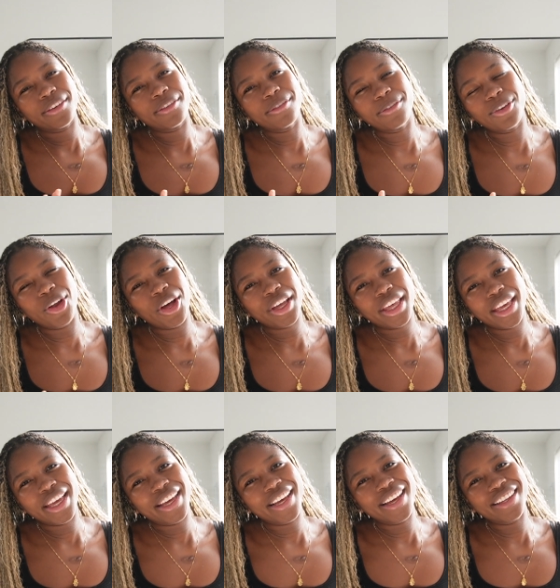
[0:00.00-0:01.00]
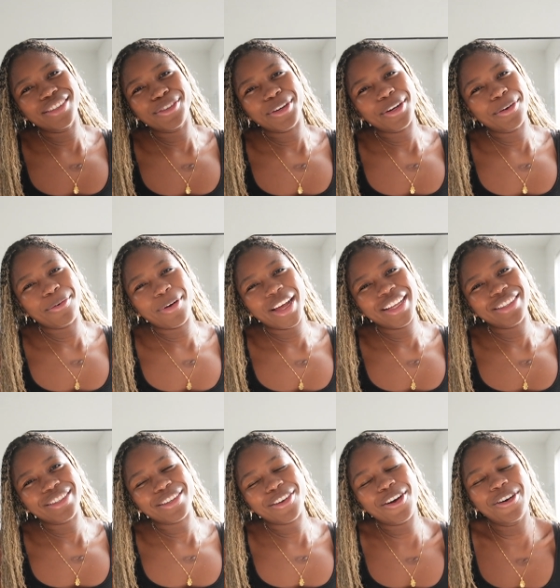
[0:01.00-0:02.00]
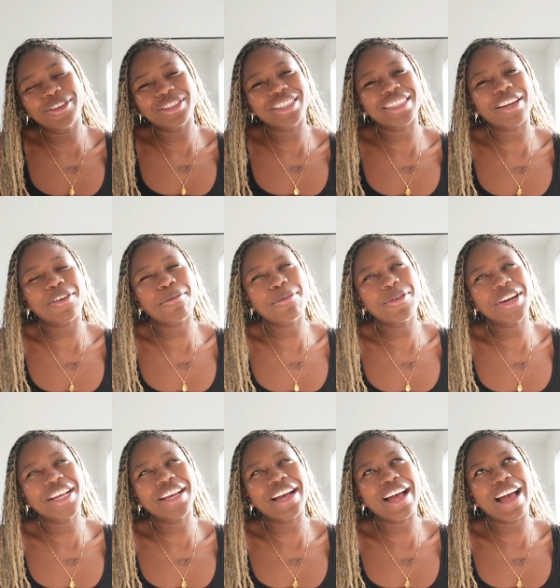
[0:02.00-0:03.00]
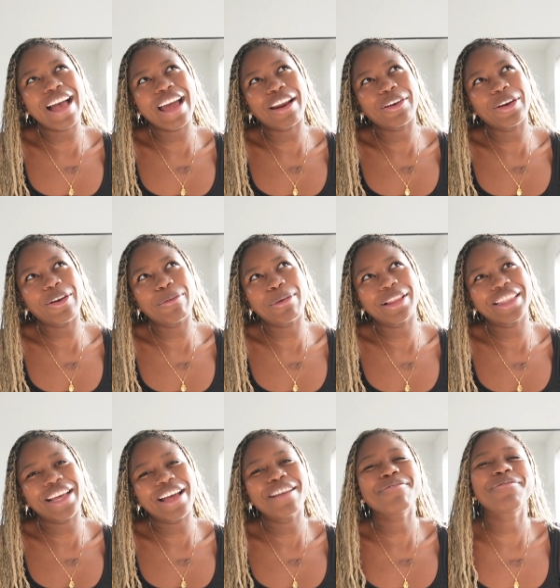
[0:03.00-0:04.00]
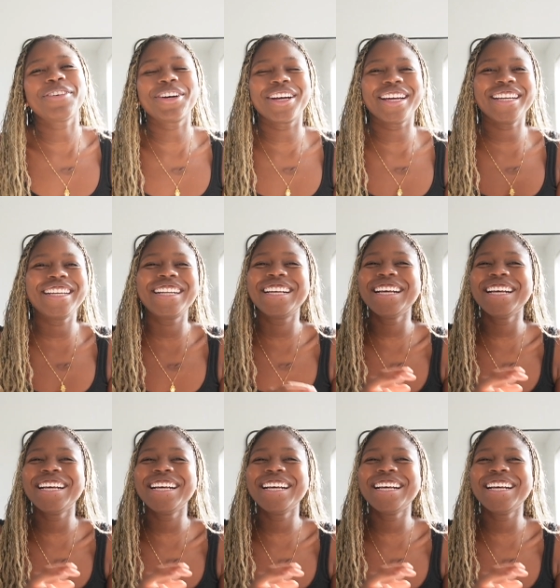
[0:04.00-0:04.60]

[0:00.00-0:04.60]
vlogging during a white coat ceremony, I don't know about that, but